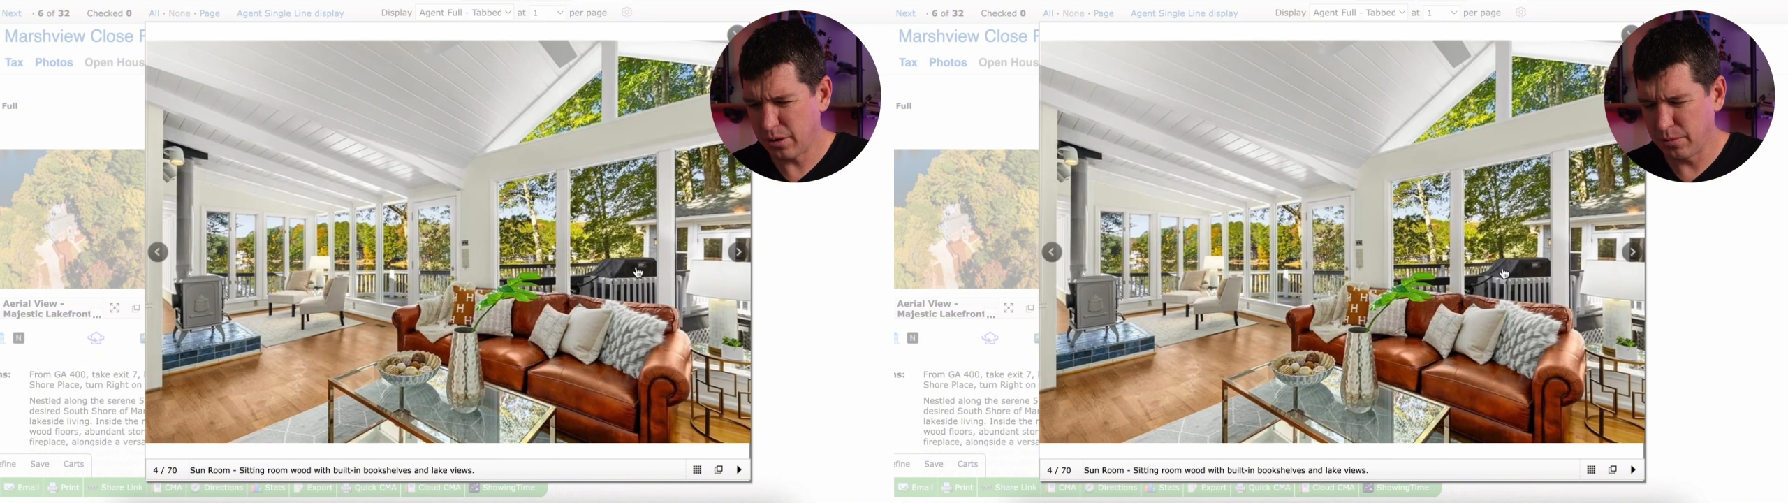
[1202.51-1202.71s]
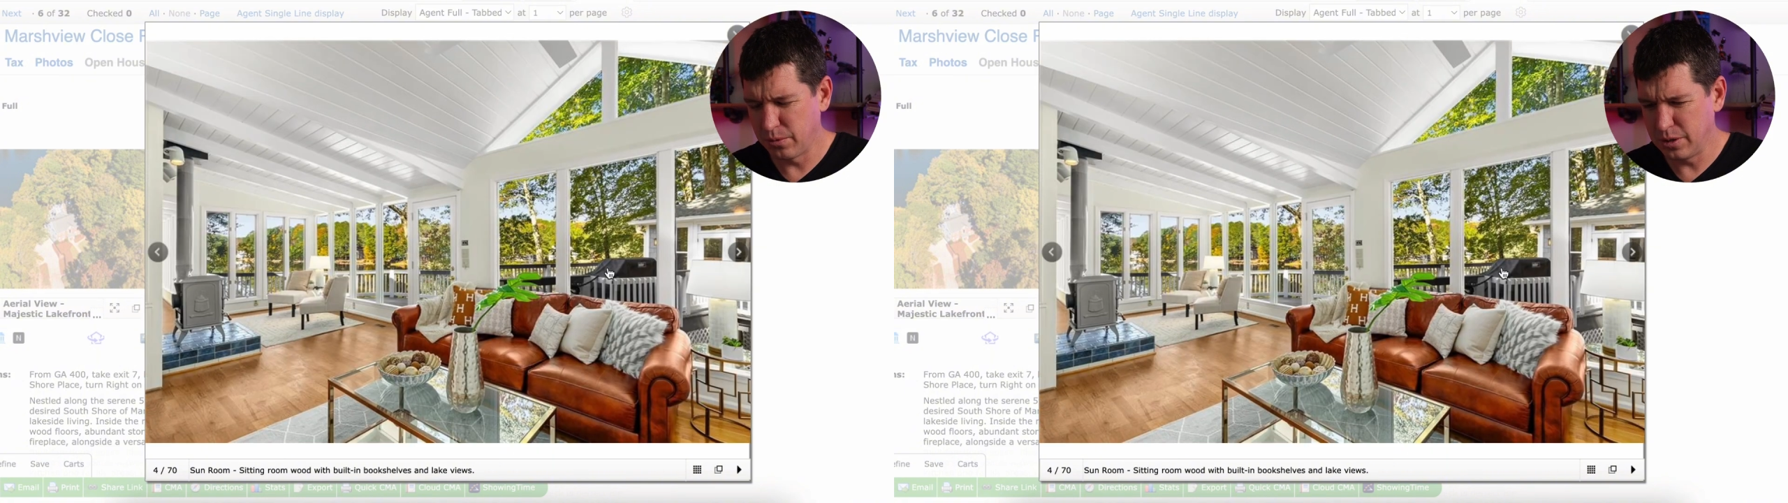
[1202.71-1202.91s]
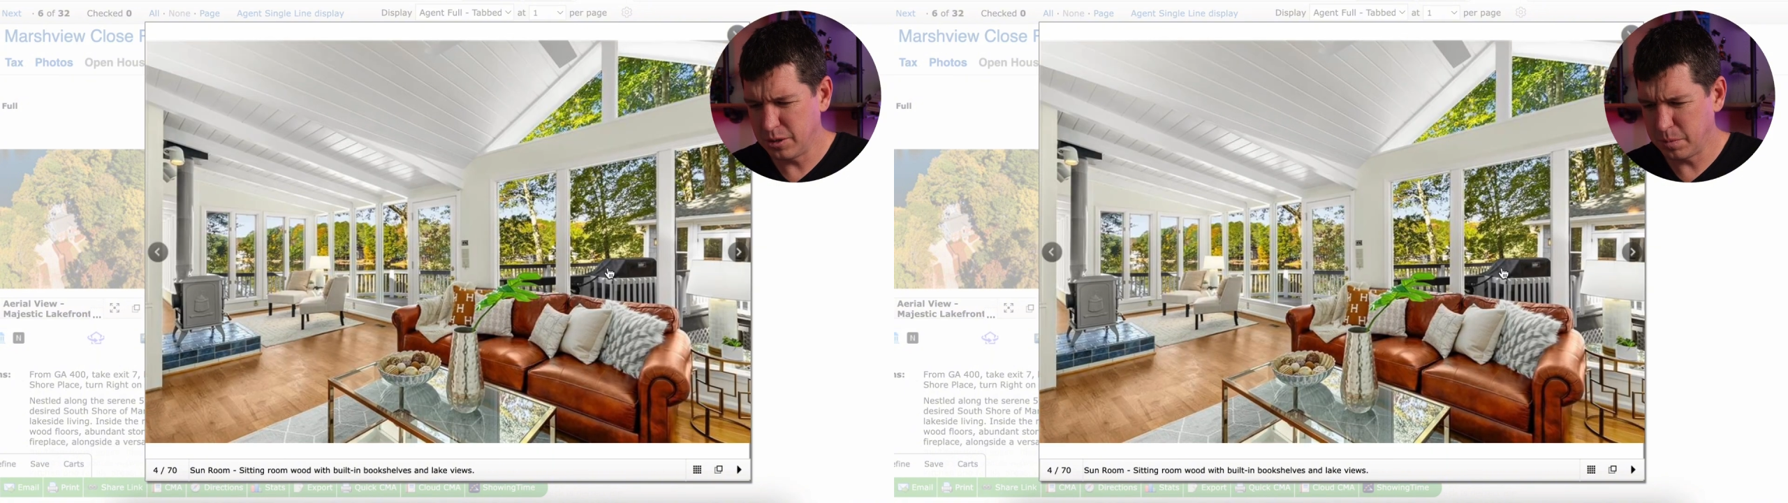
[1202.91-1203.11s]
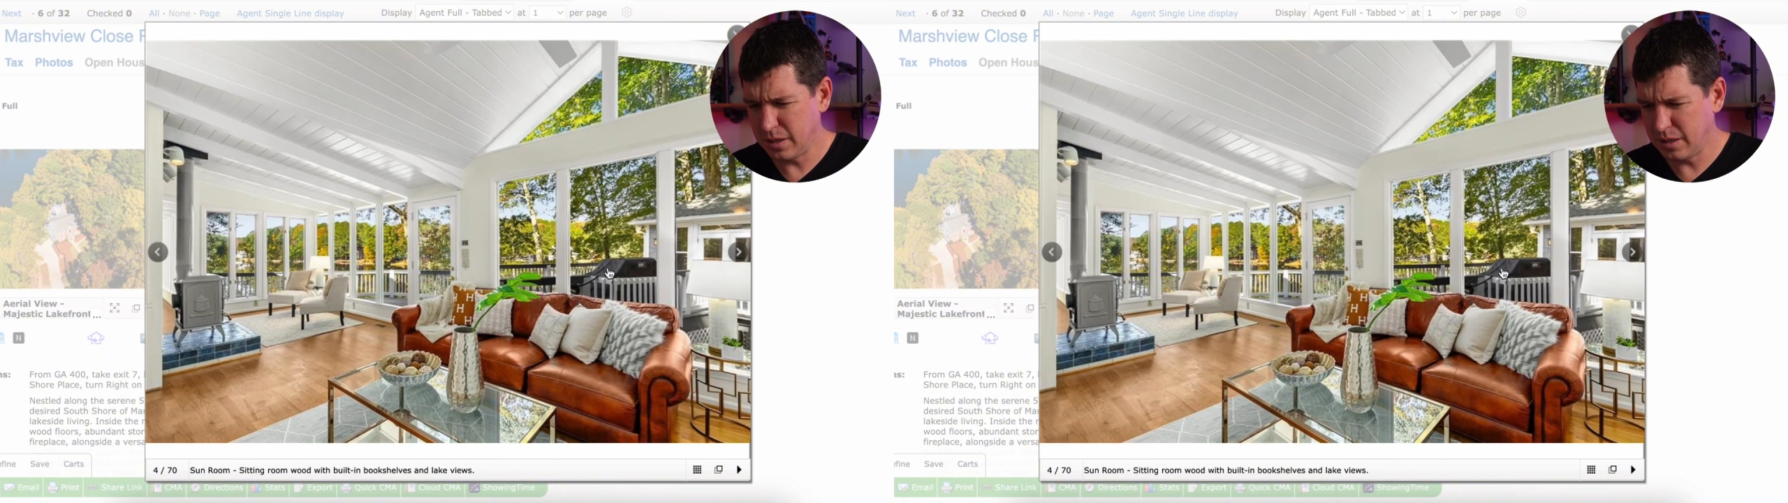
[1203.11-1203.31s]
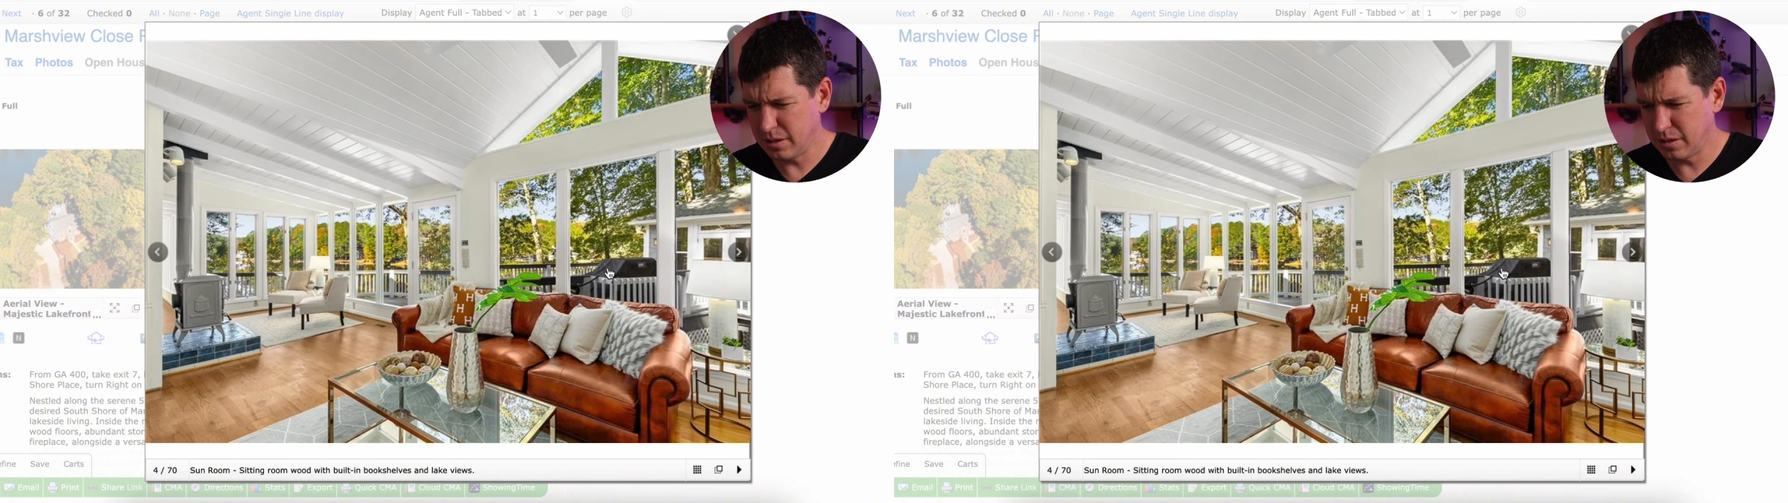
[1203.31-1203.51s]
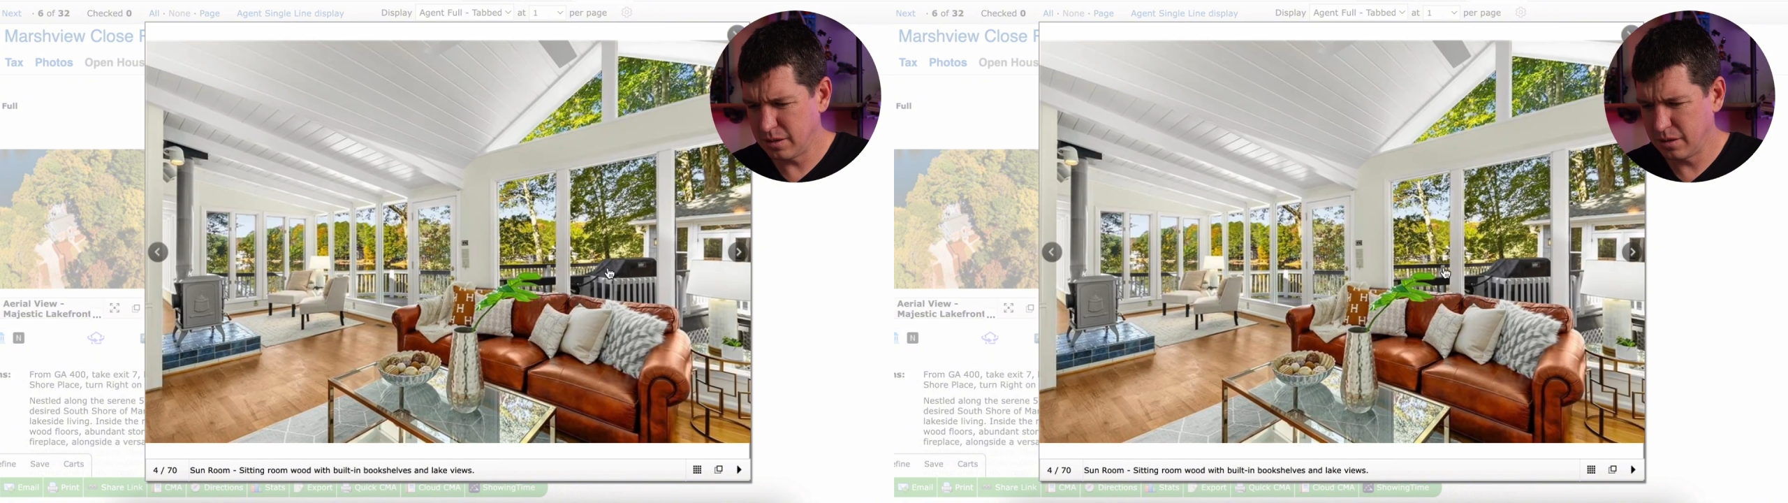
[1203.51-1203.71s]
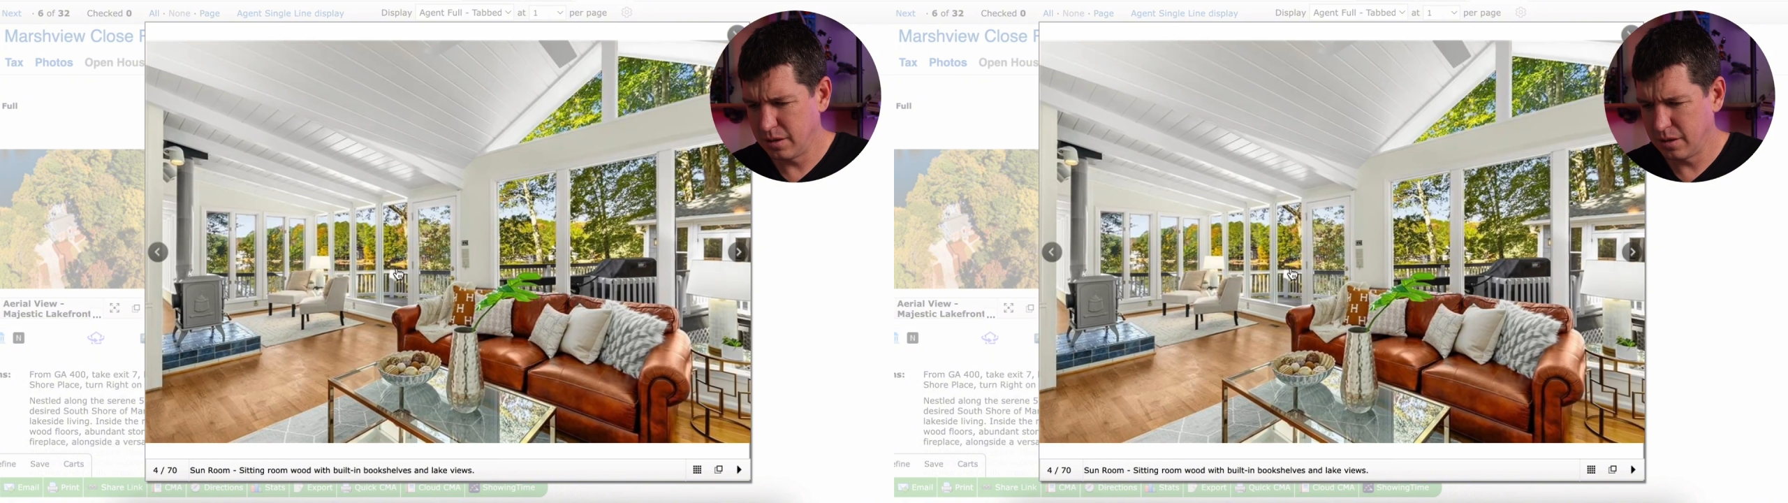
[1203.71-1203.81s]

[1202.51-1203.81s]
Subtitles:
through this place?